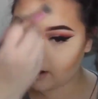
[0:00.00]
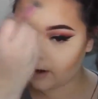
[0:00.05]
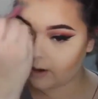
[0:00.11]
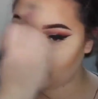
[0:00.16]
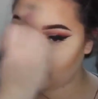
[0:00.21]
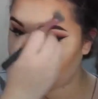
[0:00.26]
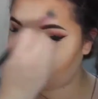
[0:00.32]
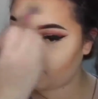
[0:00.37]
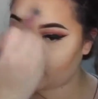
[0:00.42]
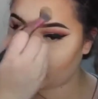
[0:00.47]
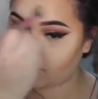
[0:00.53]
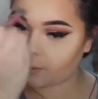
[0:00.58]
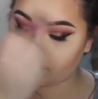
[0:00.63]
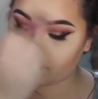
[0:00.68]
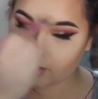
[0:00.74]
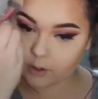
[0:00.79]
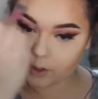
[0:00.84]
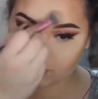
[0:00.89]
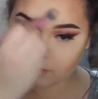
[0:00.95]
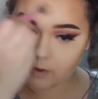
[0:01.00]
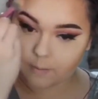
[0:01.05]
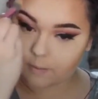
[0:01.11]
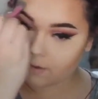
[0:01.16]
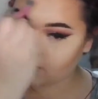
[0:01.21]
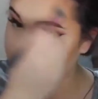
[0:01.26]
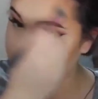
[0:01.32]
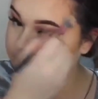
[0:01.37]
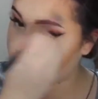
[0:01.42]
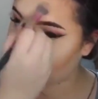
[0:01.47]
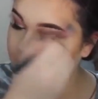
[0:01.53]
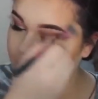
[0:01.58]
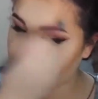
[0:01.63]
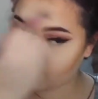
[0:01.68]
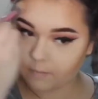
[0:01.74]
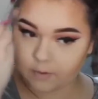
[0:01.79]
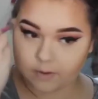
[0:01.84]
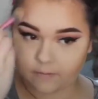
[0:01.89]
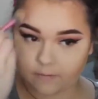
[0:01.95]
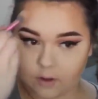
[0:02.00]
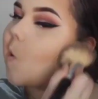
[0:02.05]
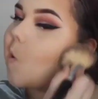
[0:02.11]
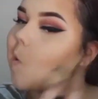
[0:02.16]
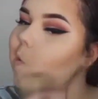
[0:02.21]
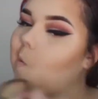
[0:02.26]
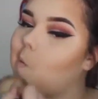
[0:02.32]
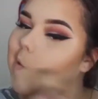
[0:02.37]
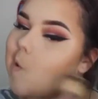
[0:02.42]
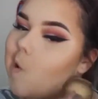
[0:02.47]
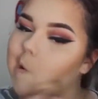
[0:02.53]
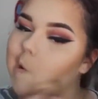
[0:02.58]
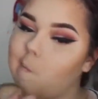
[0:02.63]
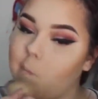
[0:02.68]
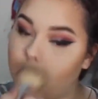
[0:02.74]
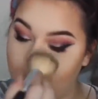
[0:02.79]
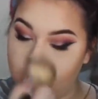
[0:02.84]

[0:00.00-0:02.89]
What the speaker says: I need a bigger brush to wipe all this powder off my face. Wipe.